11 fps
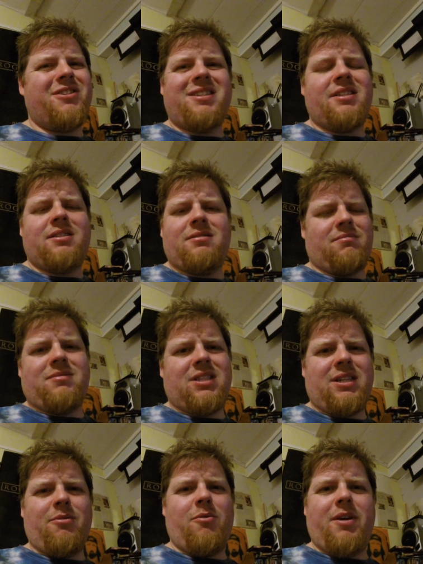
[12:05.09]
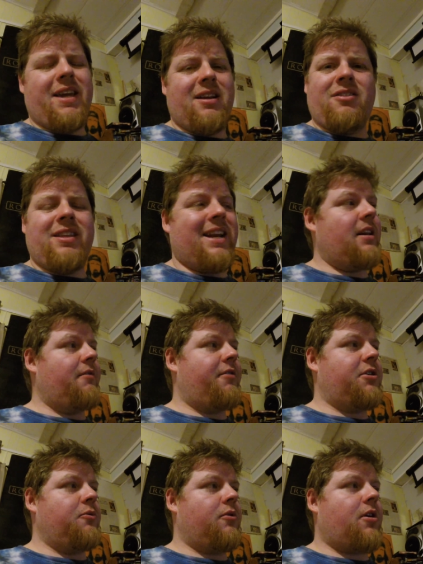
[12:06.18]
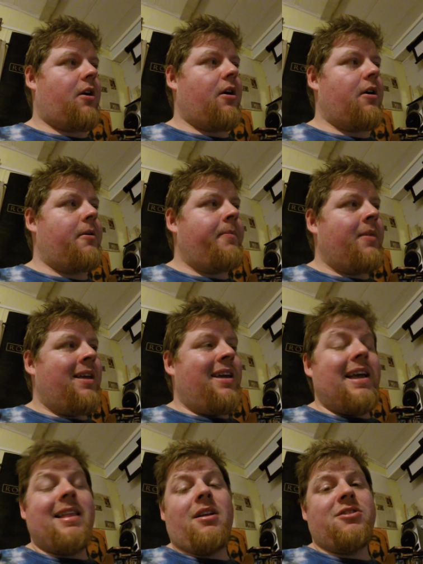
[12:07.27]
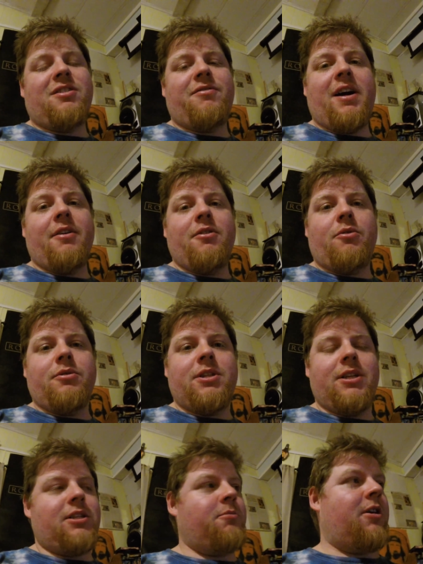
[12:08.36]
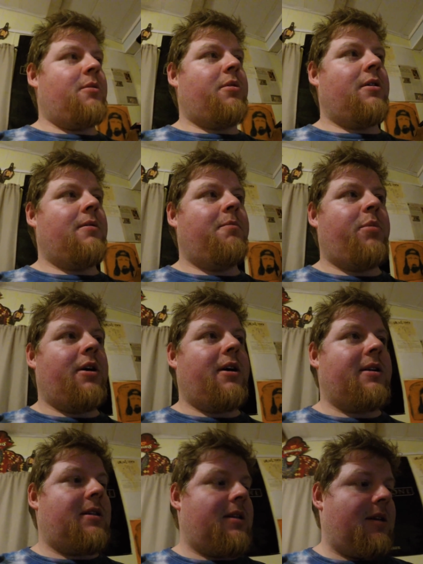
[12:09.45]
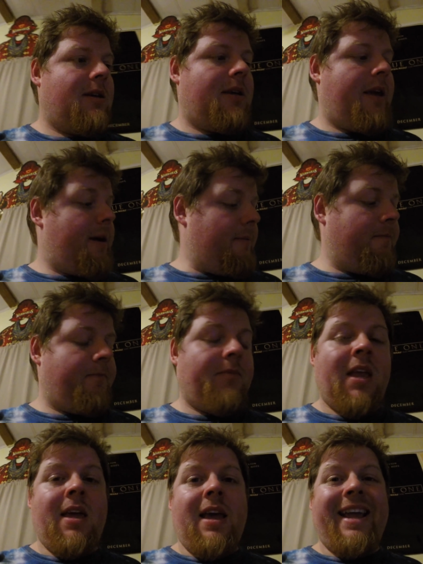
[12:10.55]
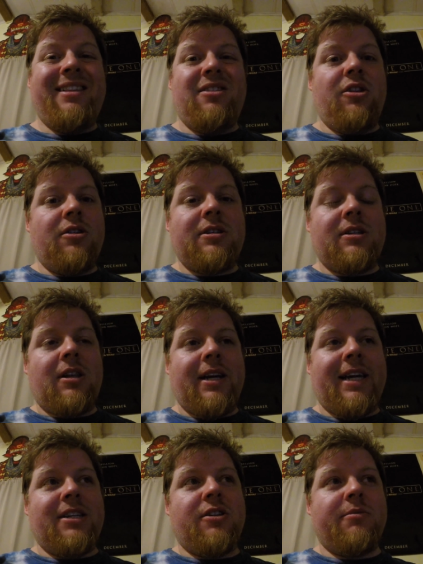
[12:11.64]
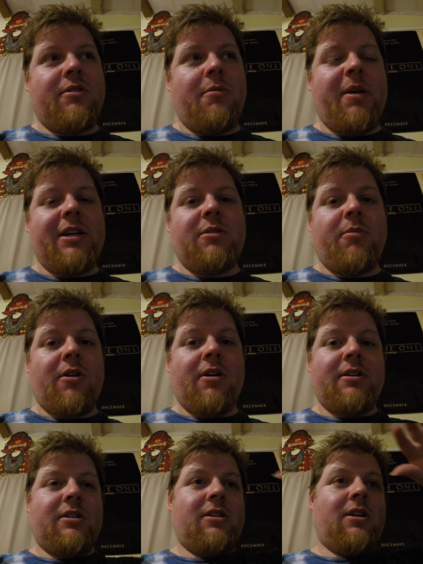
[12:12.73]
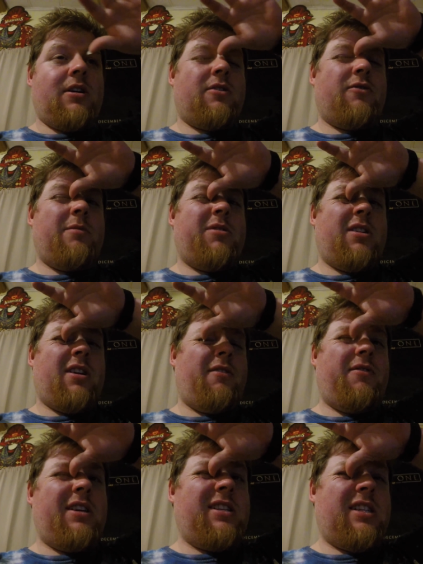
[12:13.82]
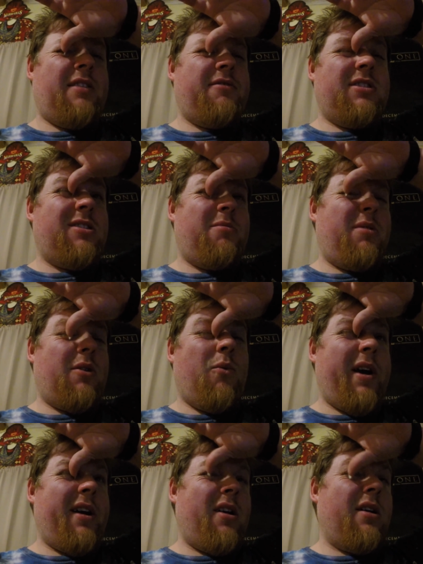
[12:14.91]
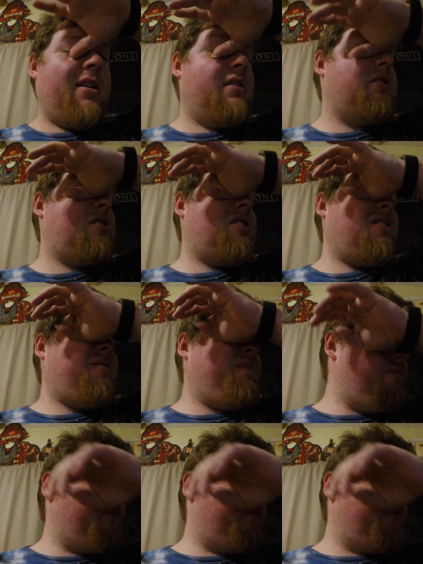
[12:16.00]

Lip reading: just to see what we get on that individual card. Then I'll just fire the whole system up. But yeah, it looks like in terms of the benchmarks, Kryptonite V7's the big winner. So